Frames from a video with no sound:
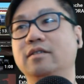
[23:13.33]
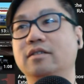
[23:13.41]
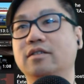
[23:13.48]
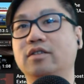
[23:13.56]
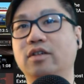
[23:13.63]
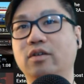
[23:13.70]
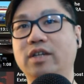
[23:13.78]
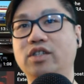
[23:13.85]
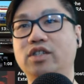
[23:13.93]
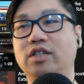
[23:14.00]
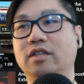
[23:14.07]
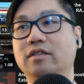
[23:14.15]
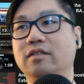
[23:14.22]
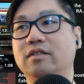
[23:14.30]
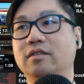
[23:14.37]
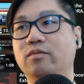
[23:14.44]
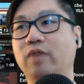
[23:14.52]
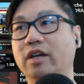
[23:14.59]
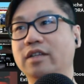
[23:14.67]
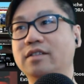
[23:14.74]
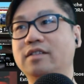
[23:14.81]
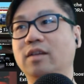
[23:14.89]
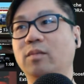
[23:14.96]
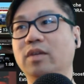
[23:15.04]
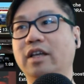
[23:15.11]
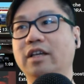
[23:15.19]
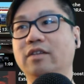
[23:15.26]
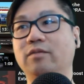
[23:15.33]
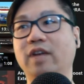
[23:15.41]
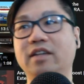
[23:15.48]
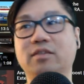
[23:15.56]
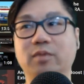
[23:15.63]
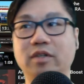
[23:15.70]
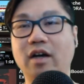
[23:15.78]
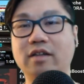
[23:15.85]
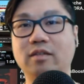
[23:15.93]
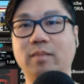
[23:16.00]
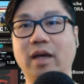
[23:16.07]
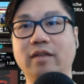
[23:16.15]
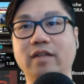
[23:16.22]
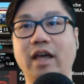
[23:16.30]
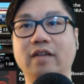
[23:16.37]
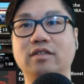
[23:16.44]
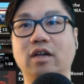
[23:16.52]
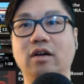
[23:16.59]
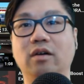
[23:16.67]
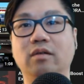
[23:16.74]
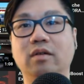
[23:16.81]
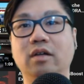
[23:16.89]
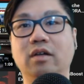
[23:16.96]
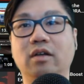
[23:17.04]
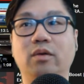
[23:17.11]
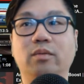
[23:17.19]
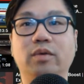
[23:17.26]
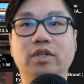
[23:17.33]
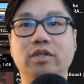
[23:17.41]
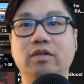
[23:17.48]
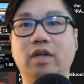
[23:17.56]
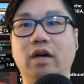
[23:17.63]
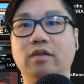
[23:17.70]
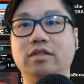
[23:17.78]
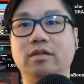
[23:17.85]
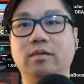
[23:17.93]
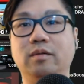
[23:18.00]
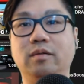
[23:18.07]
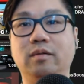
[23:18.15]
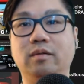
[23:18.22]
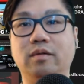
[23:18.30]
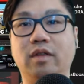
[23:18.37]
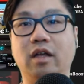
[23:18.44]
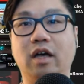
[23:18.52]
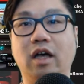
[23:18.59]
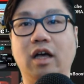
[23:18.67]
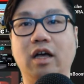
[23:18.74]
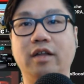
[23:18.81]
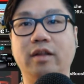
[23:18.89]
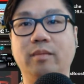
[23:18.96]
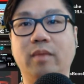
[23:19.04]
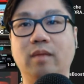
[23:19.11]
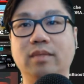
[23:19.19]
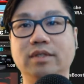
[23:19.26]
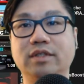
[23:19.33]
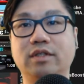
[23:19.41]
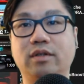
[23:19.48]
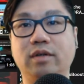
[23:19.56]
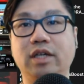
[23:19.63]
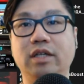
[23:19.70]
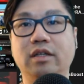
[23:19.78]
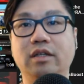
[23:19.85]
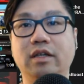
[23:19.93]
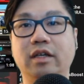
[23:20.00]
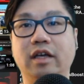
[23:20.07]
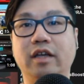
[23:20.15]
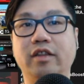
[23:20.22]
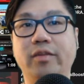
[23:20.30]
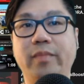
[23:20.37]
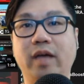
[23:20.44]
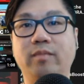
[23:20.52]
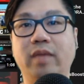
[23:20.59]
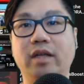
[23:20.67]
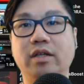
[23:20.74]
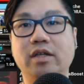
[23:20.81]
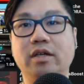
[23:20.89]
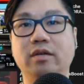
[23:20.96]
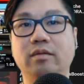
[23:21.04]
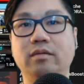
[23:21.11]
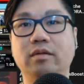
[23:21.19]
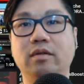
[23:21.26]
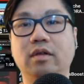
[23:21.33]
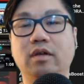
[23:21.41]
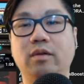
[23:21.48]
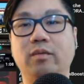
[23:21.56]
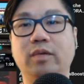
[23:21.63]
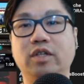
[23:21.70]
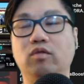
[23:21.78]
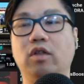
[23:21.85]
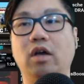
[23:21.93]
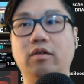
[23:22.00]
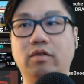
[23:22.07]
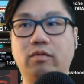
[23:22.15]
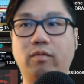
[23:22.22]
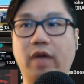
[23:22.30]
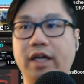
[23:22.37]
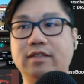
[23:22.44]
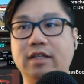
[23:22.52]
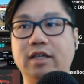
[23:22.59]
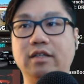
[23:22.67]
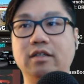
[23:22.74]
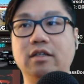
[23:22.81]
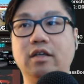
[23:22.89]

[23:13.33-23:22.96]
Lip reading: Good question. Run a simulated race. We talked about that. So when you go to the marble screen in the main menu, when you load a race in,